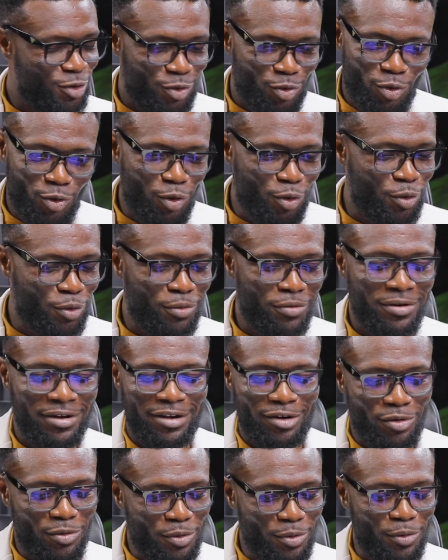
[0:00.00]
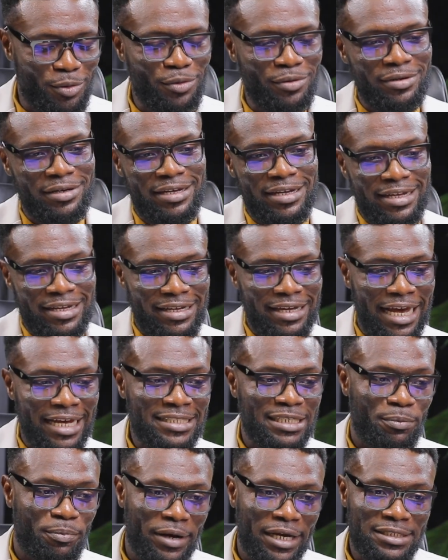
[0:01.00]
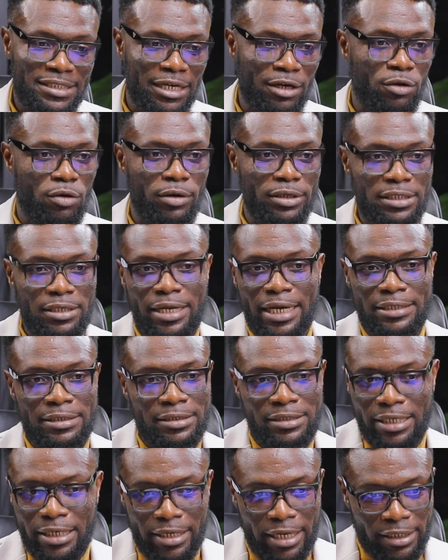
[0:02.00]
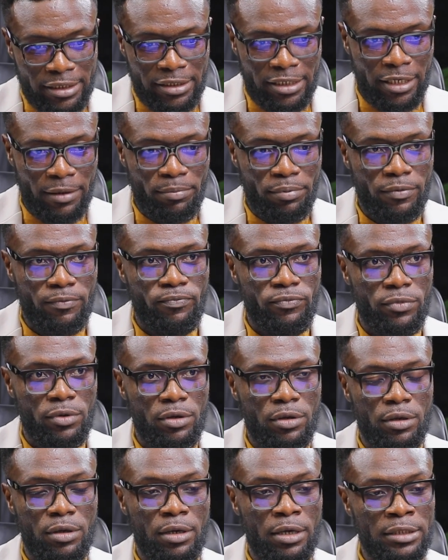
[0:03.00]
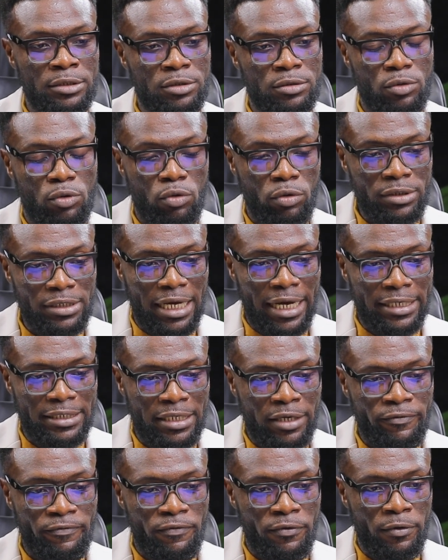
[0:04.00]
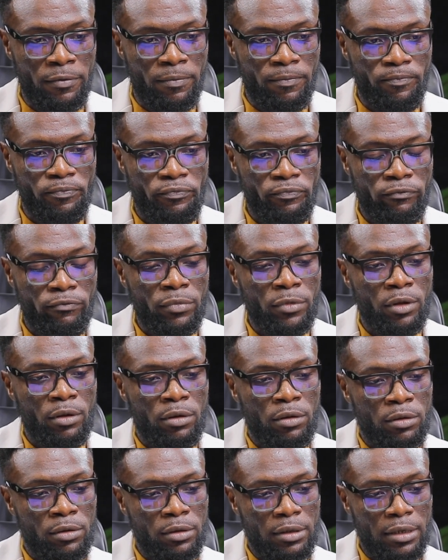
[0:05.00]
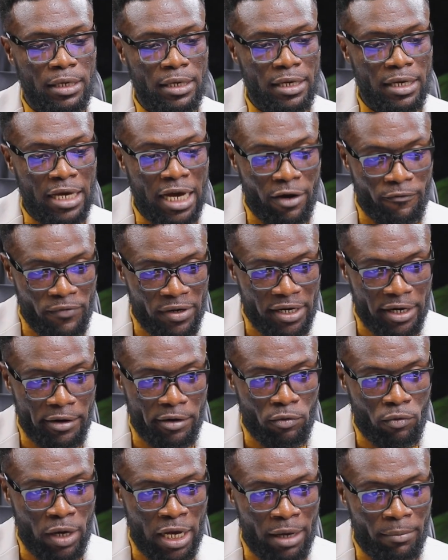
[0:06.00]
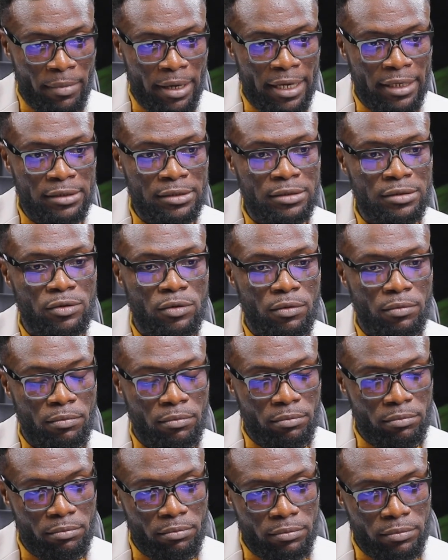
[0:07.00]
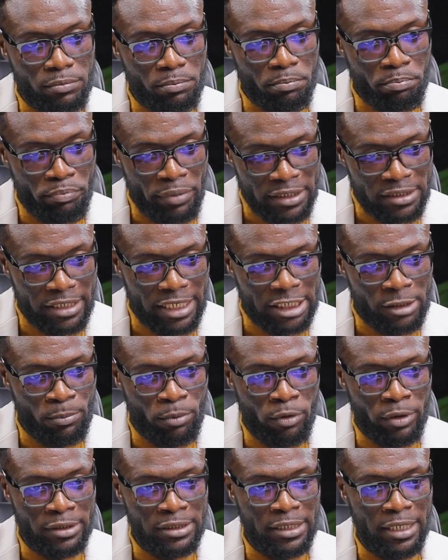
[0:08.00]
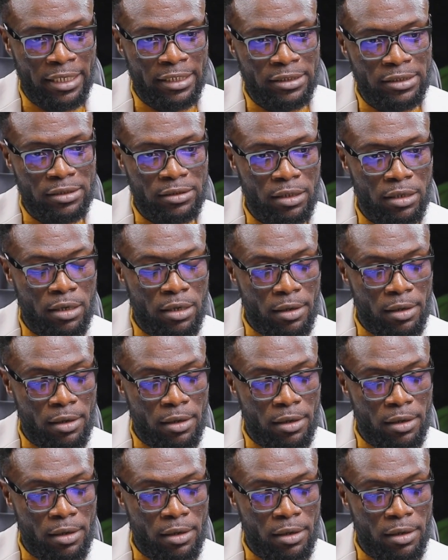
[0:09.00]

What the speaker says: No. Enterprise technology doesn't take that shape. It looks at it from gathering the requirements, business process,